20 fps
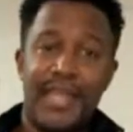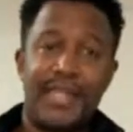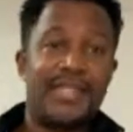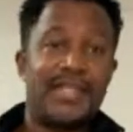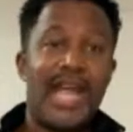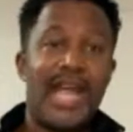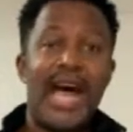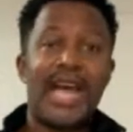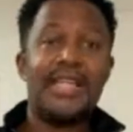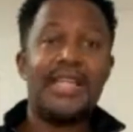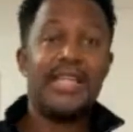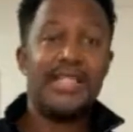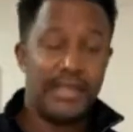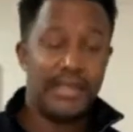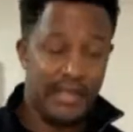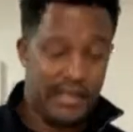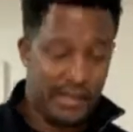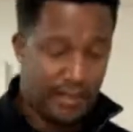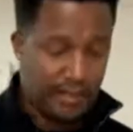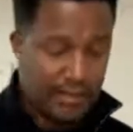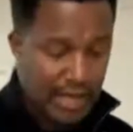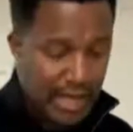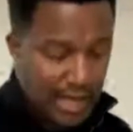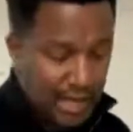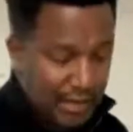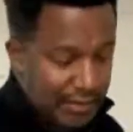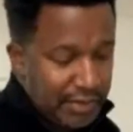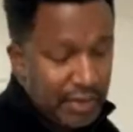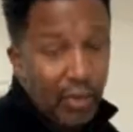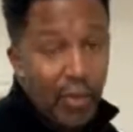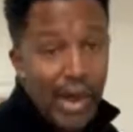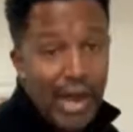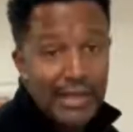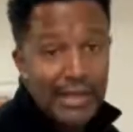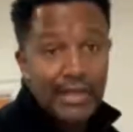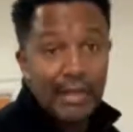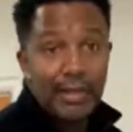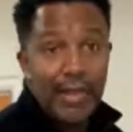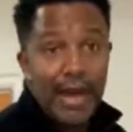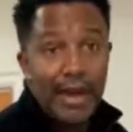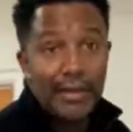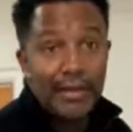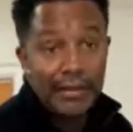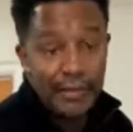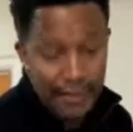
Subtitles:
not easy sometimes to watch your mouth.